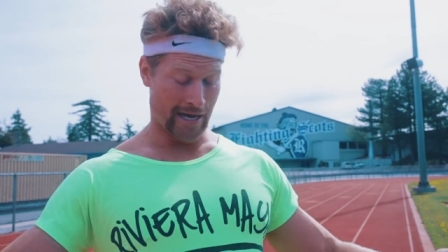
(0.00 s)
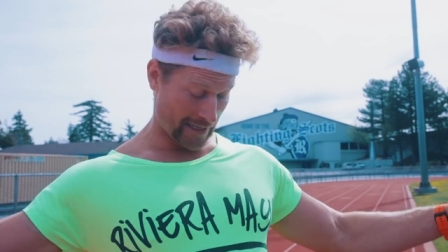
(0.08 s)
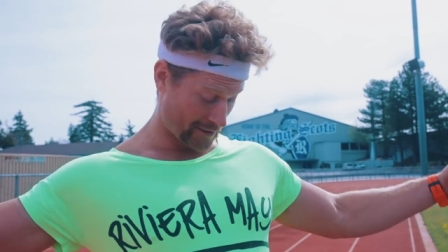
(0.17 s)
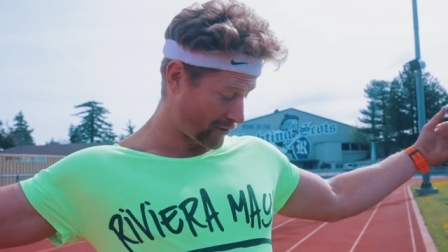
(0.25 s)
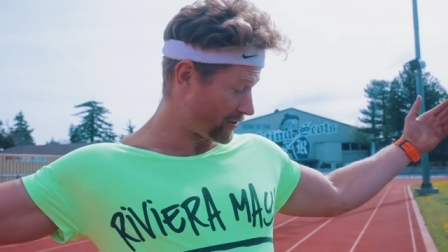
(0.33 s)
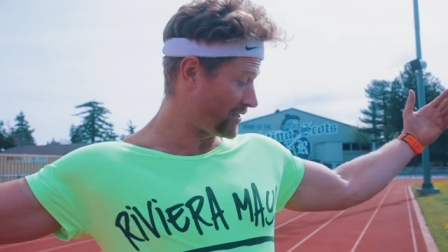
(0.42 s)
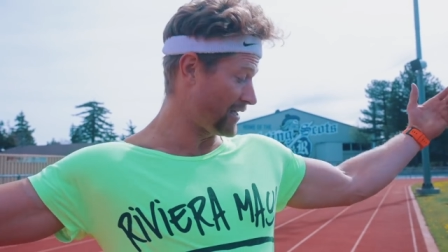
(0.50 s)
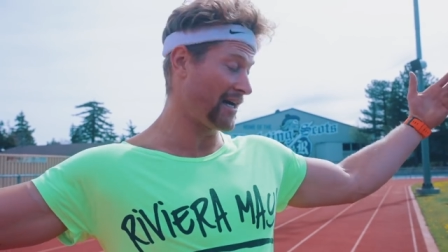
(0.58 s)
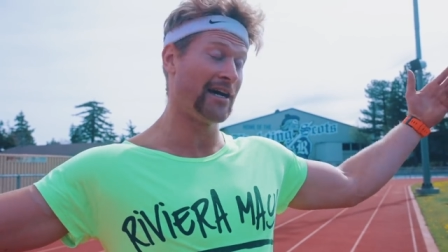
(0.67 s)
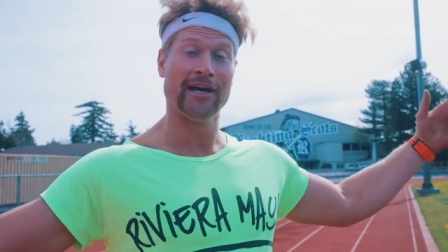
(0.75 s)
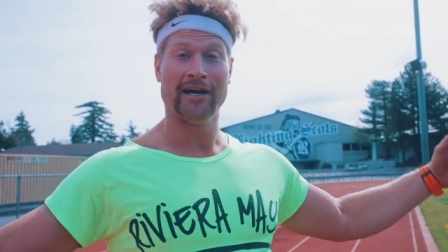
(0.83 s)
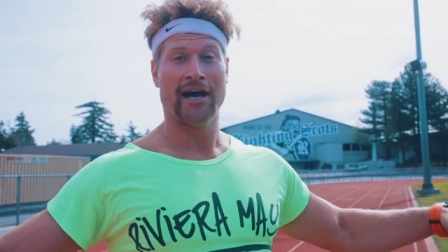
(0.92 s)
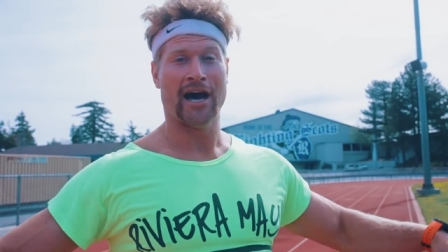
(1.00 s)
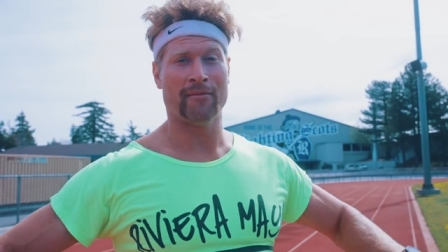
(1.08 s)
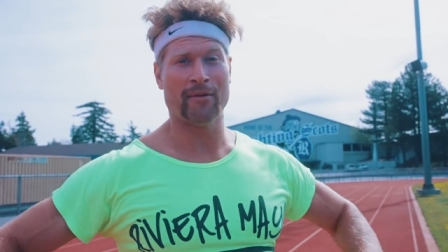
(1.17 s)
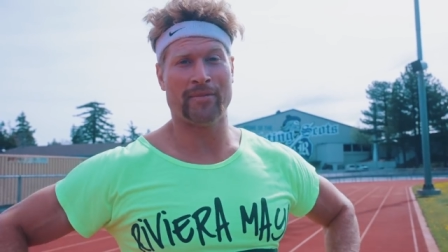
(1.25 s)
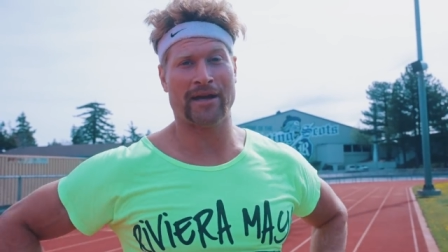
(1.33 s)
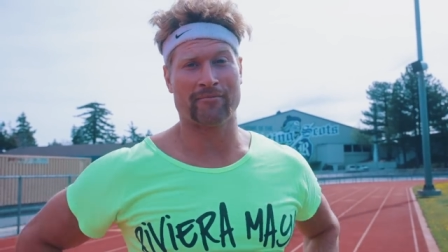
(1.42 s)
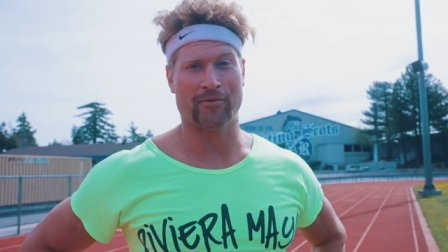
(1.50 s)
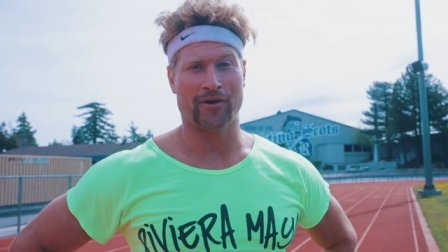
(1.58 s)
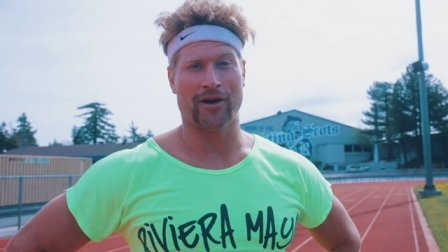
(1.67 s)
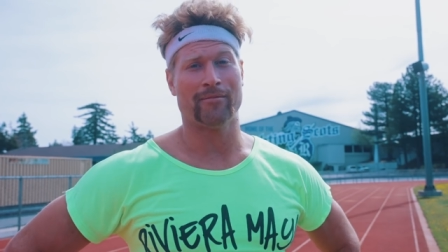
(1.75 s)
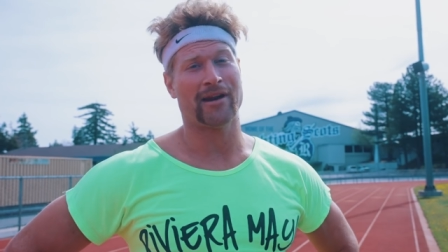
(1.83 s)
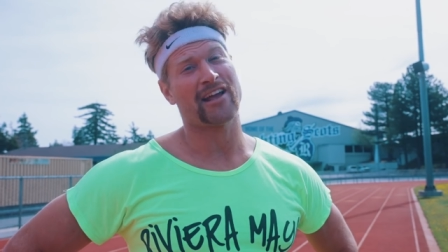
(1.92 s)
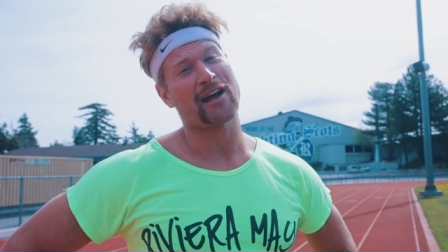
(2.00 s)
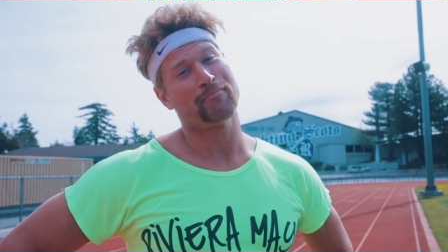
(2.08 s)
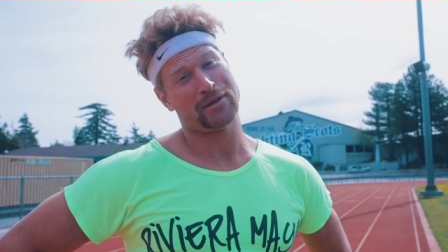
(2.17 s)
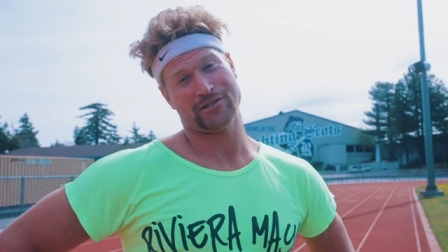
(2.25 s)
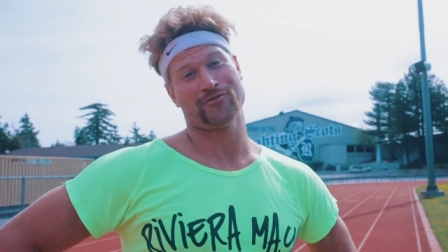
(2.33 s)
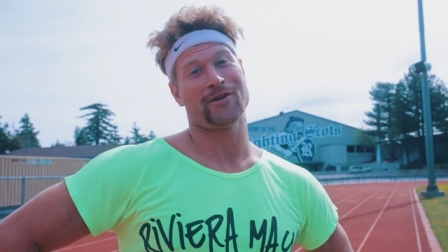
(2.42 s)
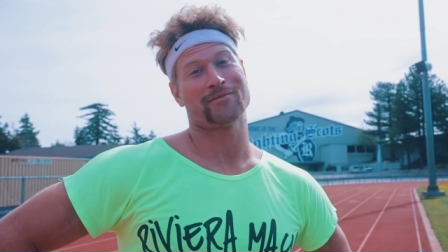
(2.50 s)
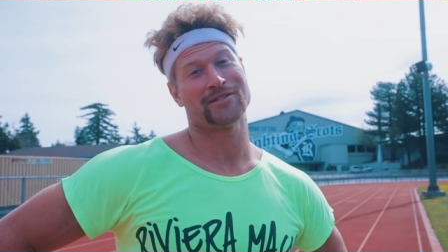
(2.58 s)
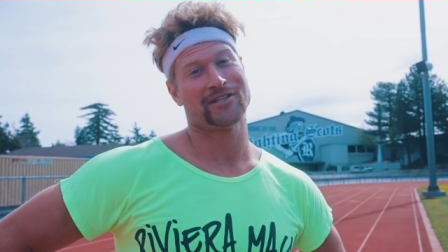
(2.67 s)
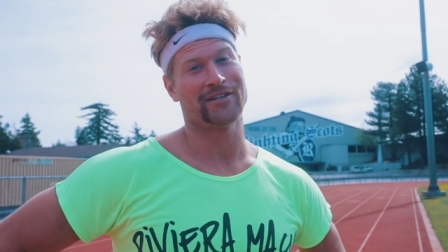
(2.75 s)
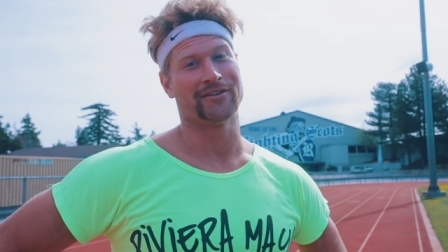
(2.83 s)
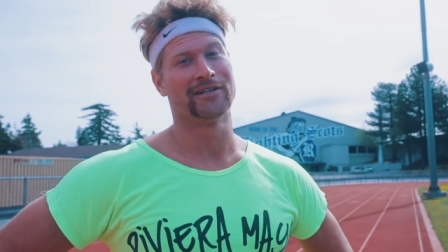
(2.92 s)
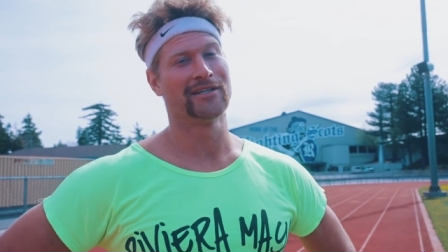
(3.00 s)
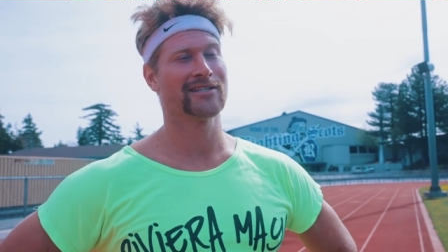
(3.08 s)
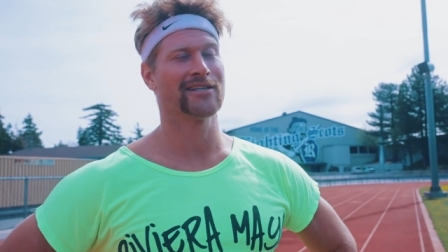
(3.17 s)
As you can see, I'm a big boy, but I got big dreams too.